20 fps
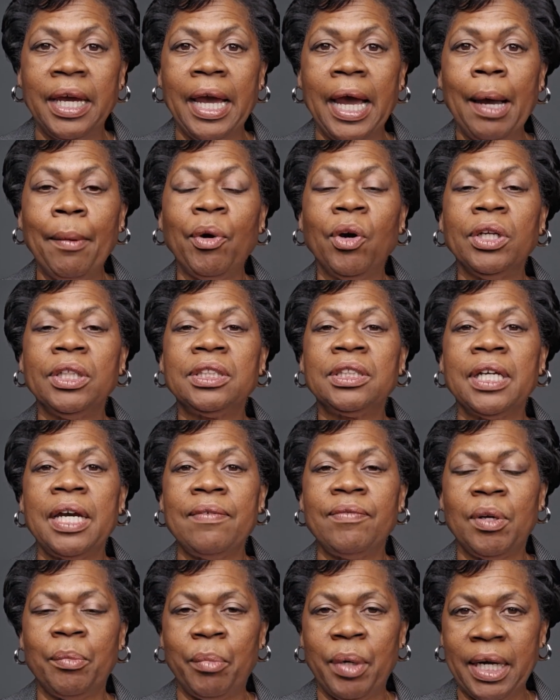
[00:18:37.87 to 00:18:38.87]
I'm going to
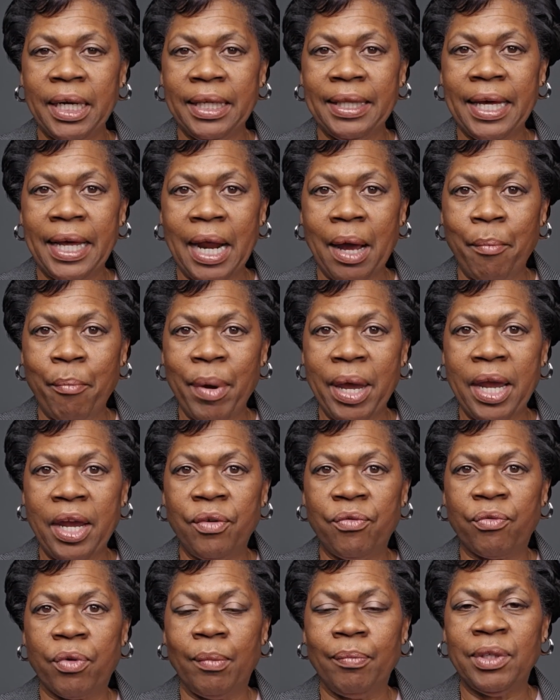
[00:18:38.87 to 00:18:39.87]
save the money that I
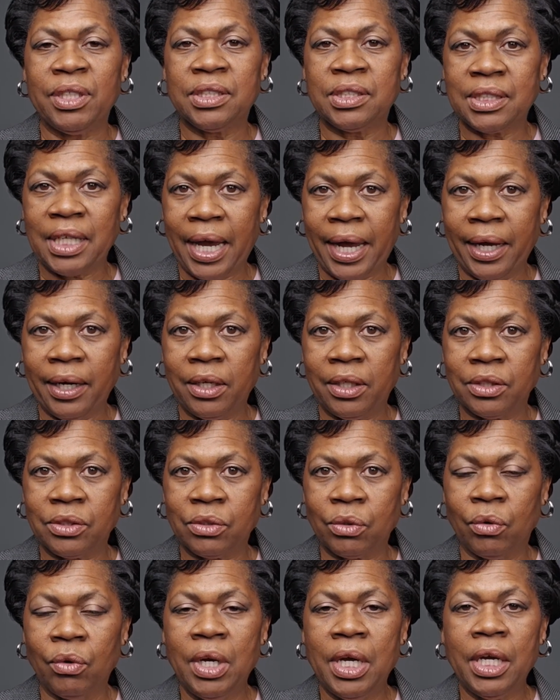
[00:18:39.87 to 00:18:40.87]
made from this side
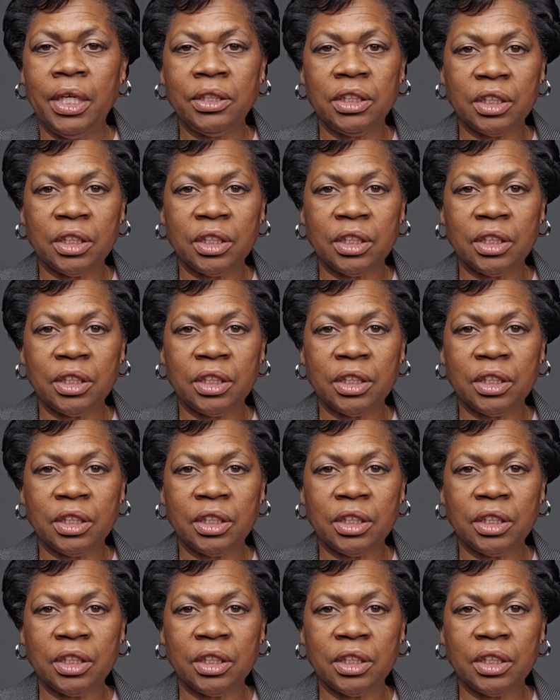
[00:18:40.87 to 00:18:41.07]
hustle.